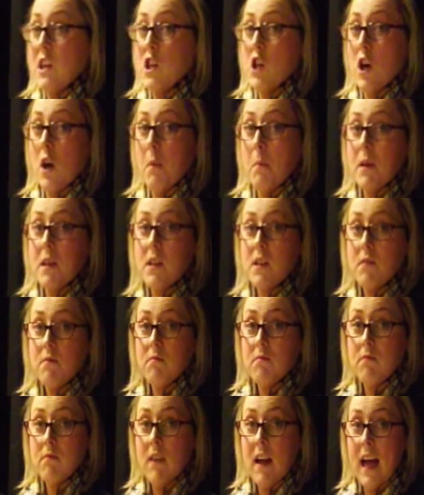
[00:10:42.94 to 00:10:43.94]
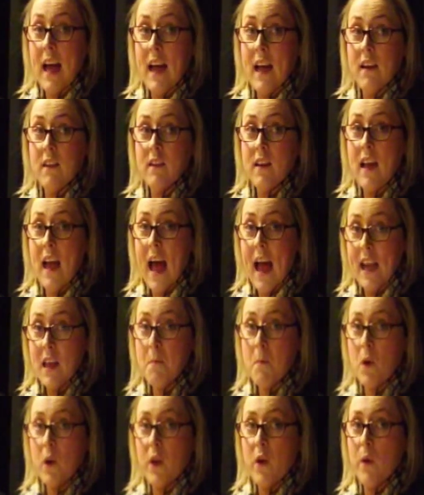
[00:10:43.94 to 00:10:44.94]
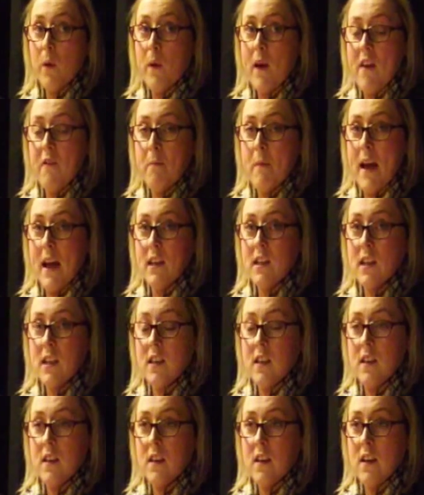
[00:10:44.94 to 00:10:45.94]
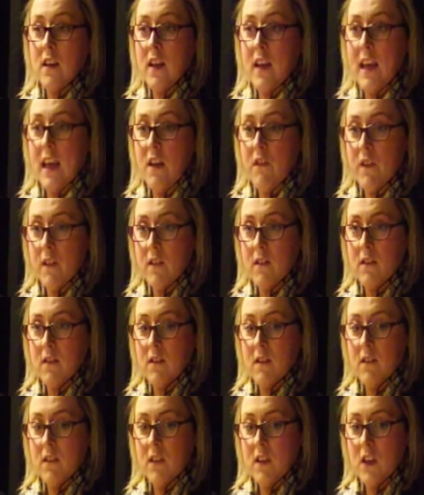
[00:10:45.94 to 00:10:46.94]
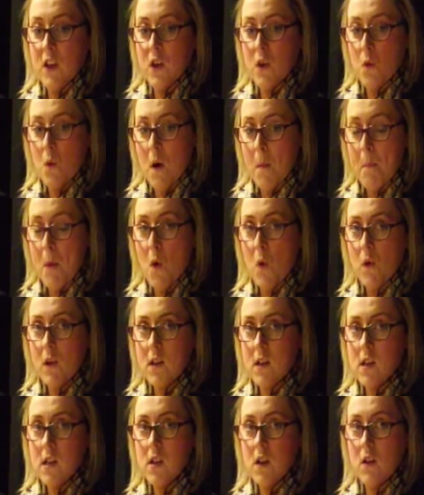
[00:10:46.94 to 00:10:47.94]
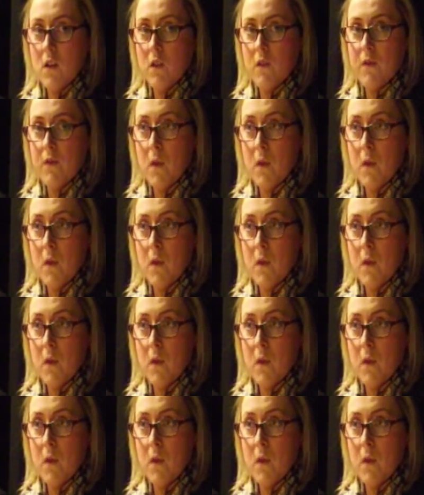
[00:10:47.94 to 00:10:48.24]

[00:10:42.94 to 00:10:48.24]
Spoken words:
internment, and anybody who has met even opponents of